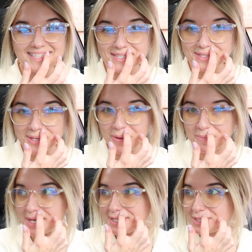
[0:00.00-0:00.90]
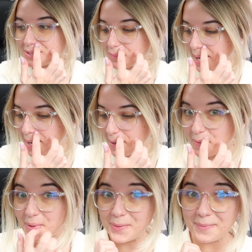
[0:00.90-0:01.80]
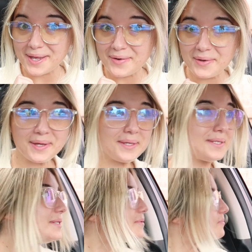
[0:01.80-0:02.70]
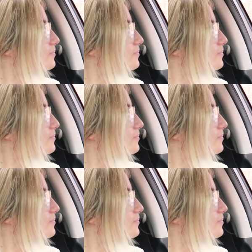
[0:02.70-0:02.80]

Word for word: This is so much. Wow. Oh my god.